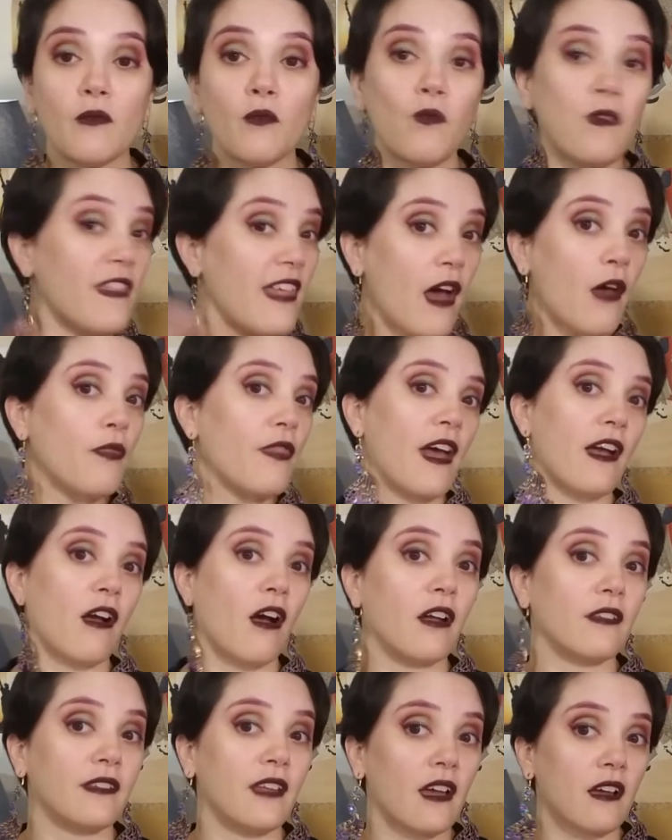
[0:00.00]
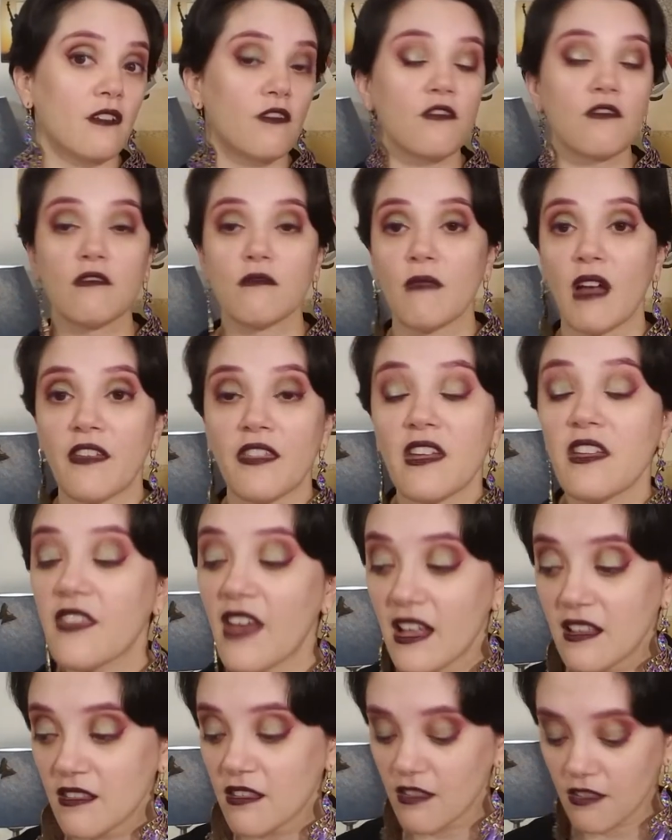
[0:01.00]
without that context. I think
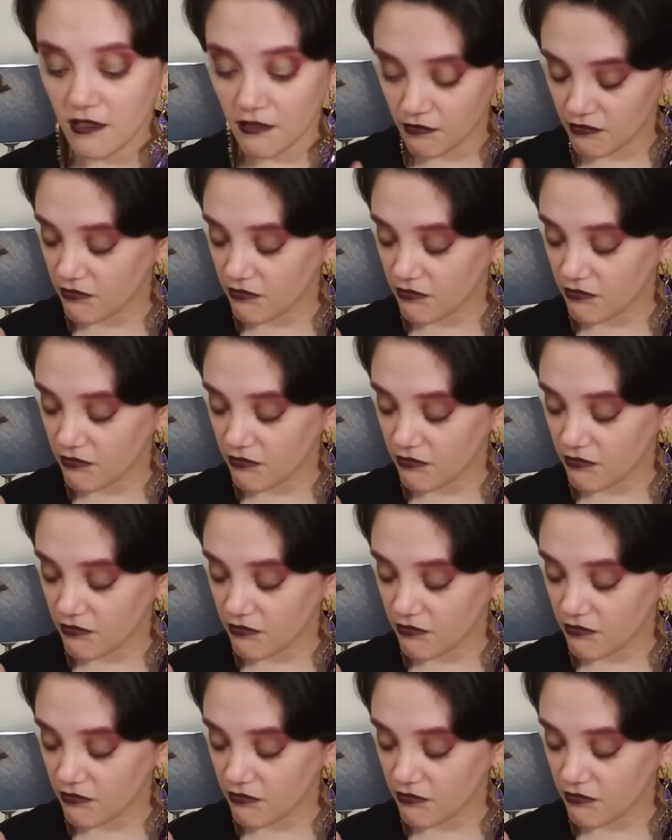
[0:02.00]
that's